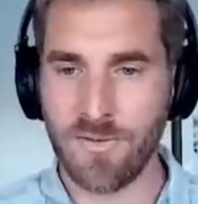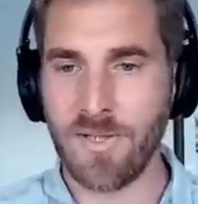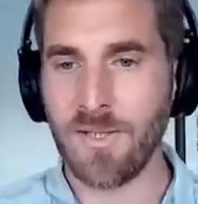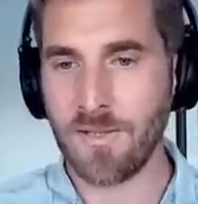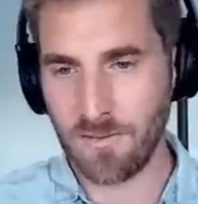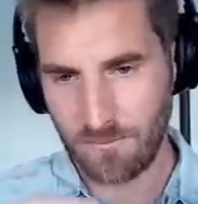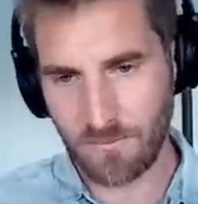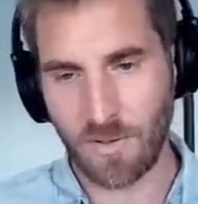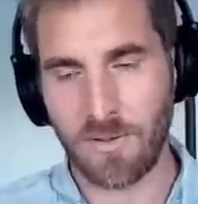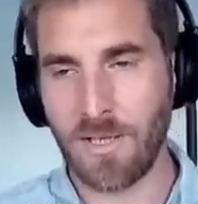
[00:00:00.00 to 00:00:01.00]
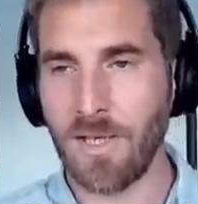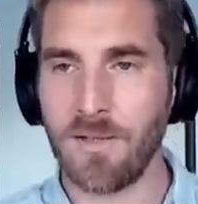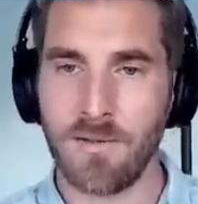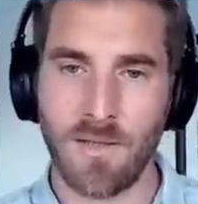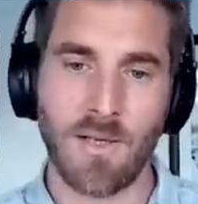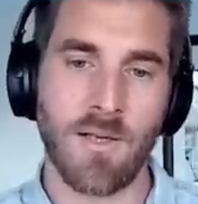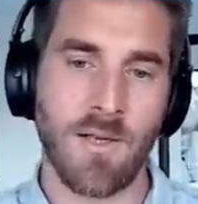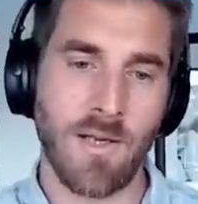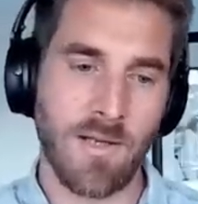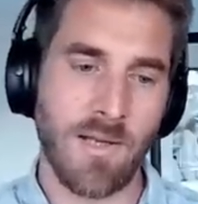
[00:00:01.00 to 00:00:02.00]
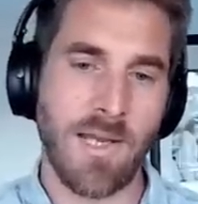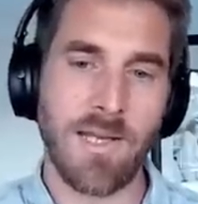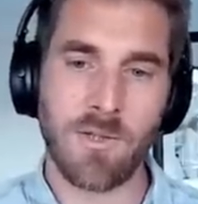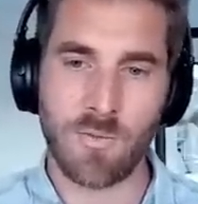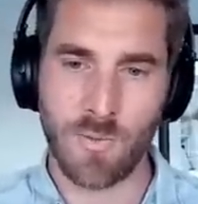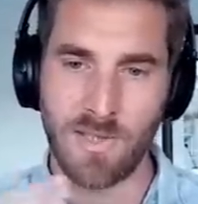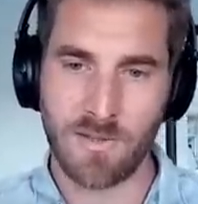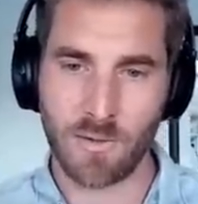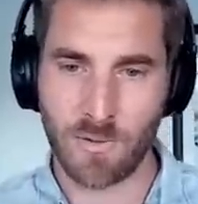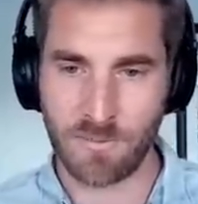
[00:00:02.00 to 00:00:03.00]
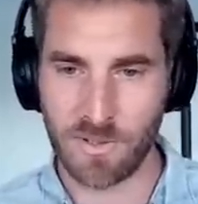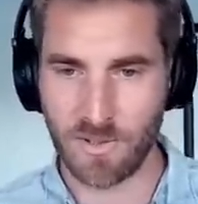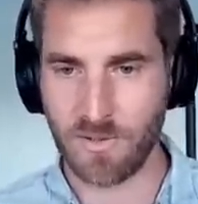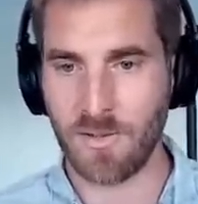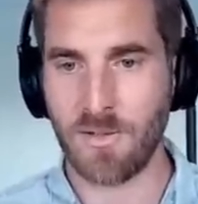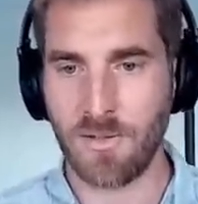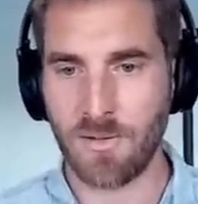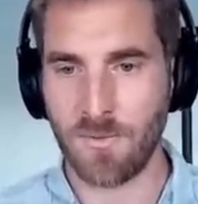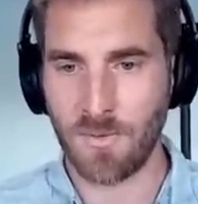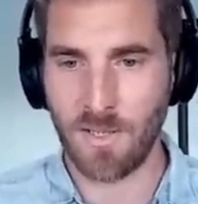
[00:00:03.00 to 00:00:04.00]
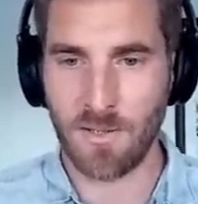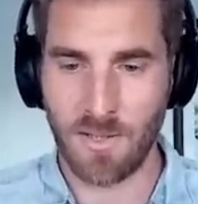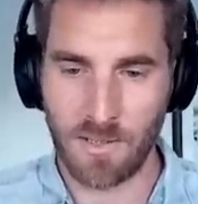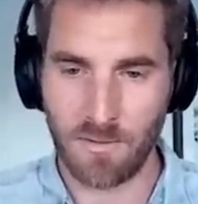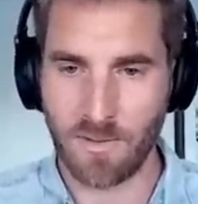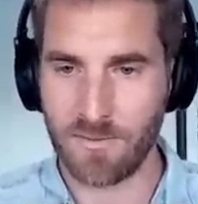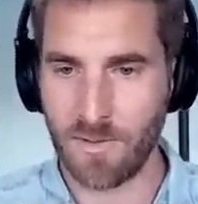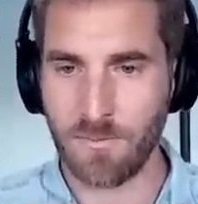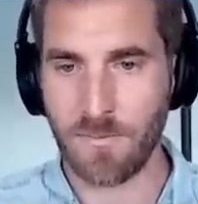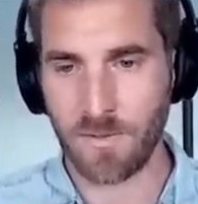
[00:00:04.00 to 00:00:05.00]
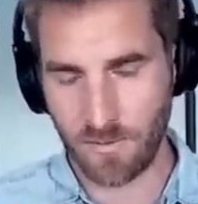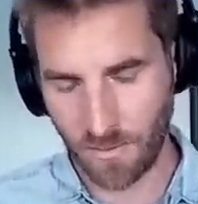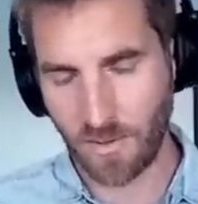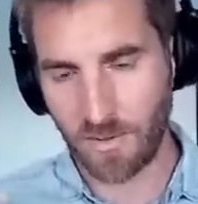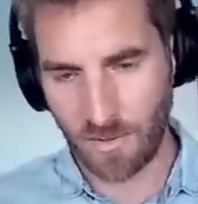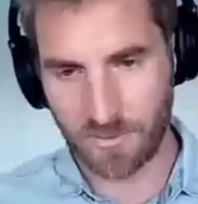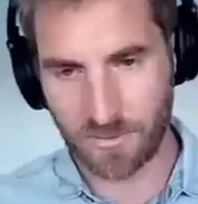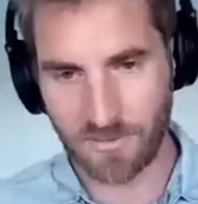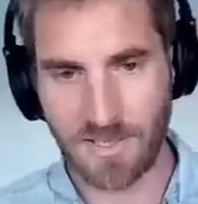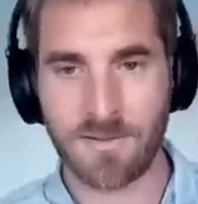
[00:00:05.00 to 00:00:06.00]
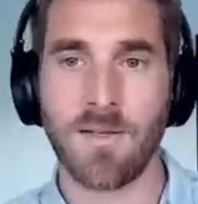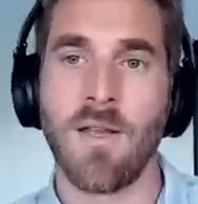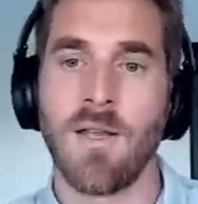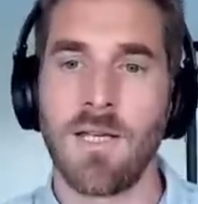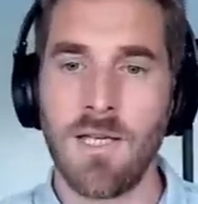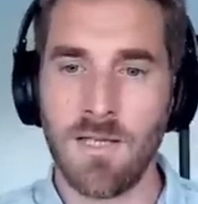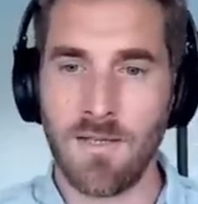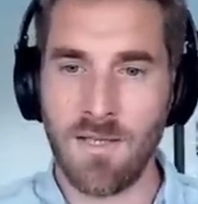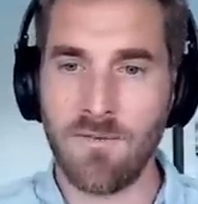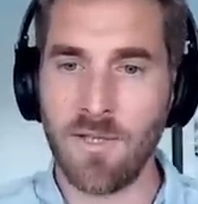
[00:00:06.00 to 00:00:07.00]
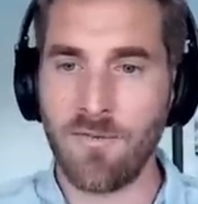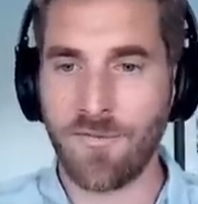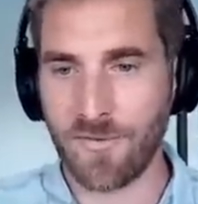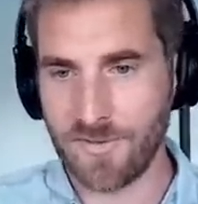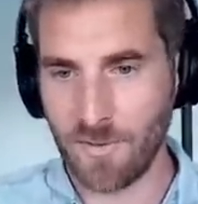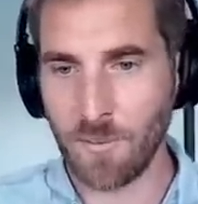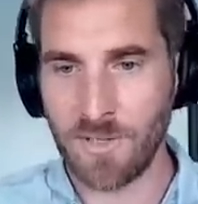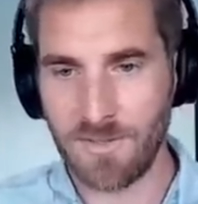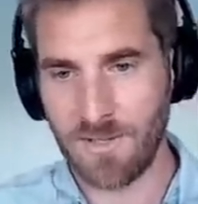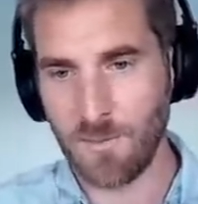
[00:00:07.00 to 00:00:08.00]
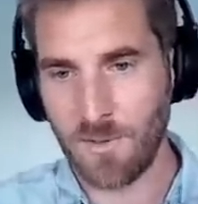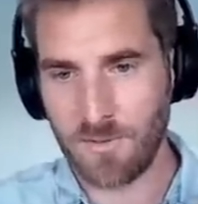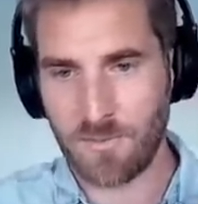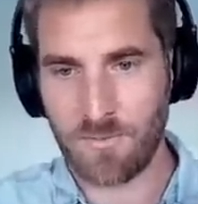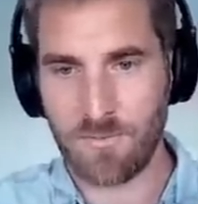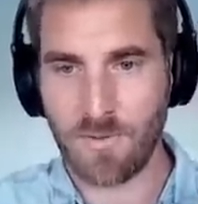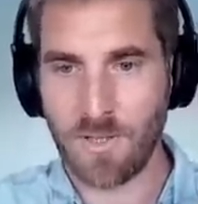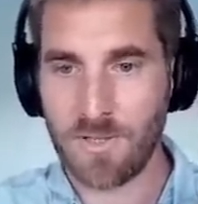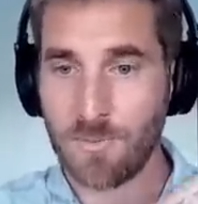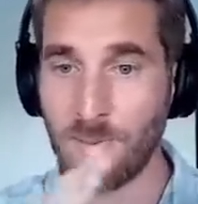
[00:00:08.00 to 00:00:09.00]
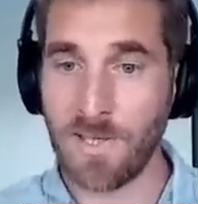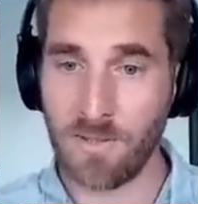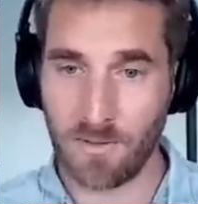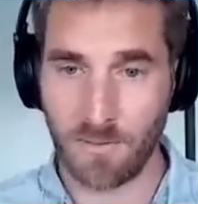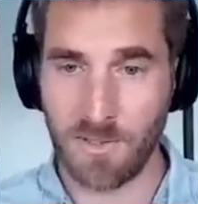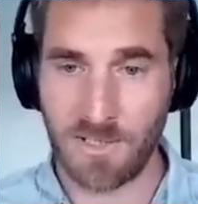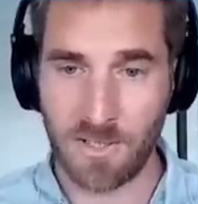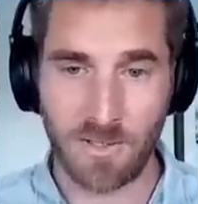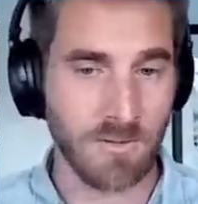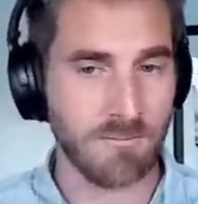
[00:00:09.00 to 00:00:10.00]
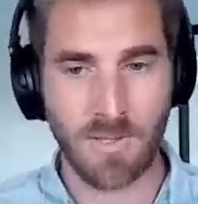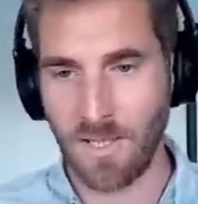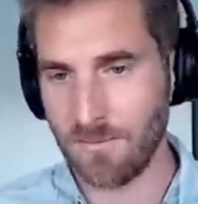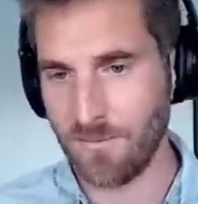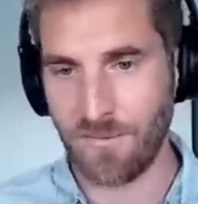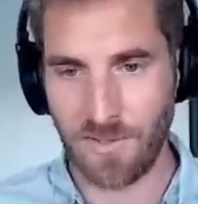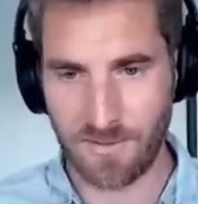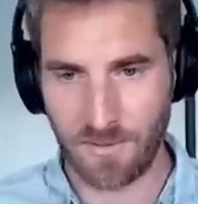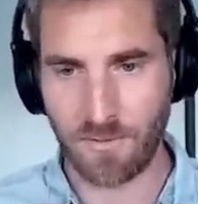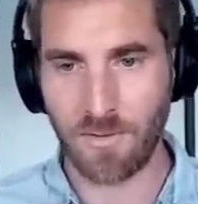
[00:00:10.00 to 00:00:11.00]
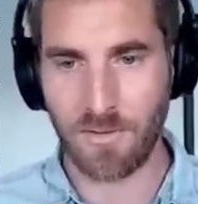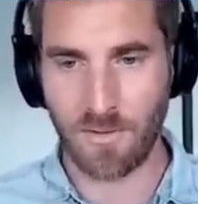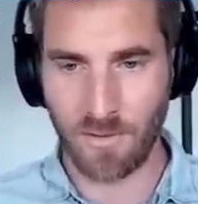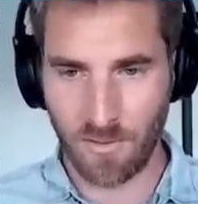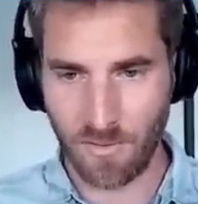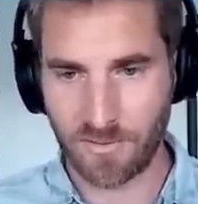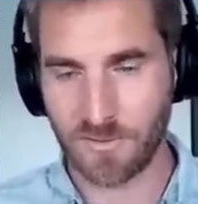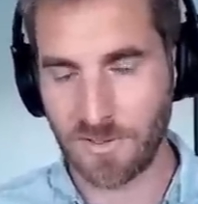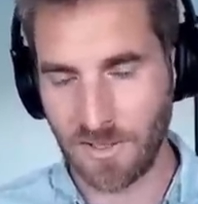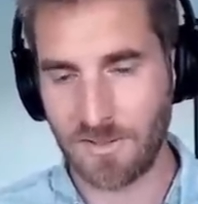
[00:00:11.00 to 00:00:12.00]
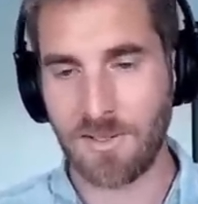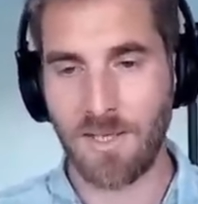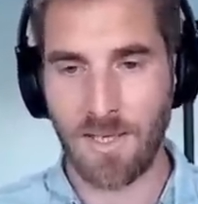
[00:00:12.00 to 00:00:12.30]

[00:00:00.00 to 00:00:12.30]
using, again, end-to-end uh, uh, -end encryption uh, uh, algorithm, so that even if someone is able to uh, spy the communication, everything is uh, authenticated